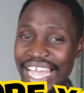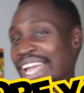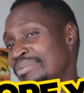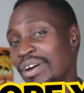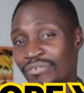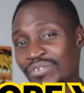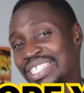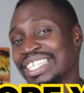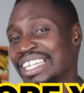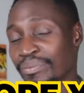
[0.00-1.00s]
time
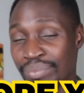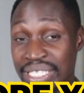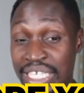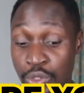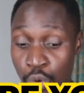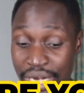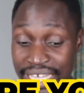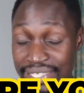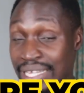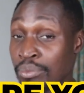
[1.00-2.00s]
visiting business
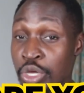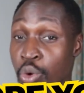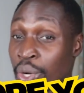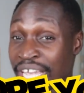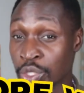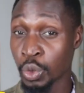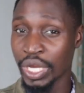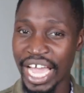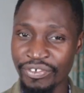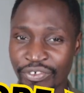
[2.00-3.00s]
owners, the more you get to
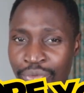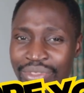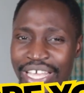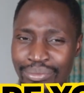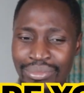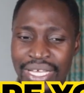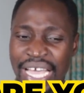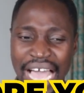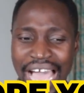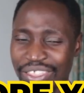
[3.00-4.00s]
learn from them,
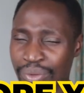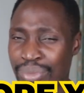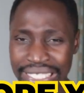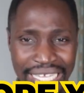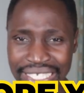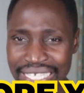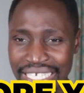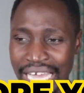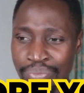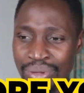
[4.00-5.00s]
the mistakes
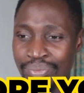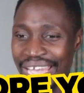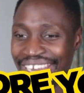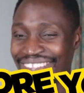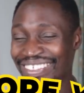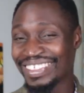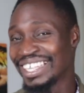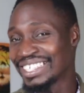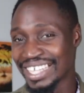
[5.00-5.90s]
that can be made, the things